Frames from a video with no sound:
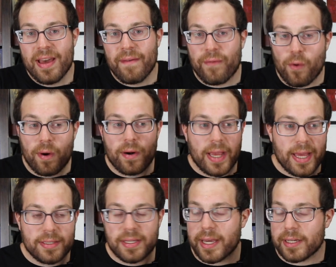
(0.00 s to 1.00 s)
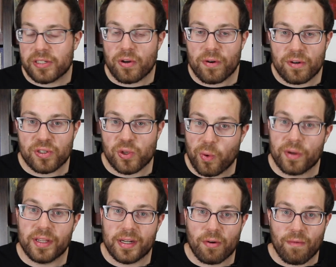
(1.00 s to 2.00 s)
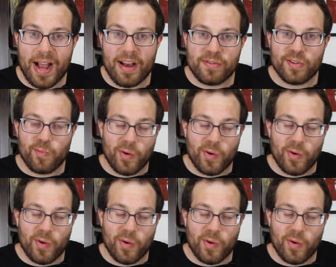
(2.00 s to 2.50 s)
for his Kickstarter Squirreling Around.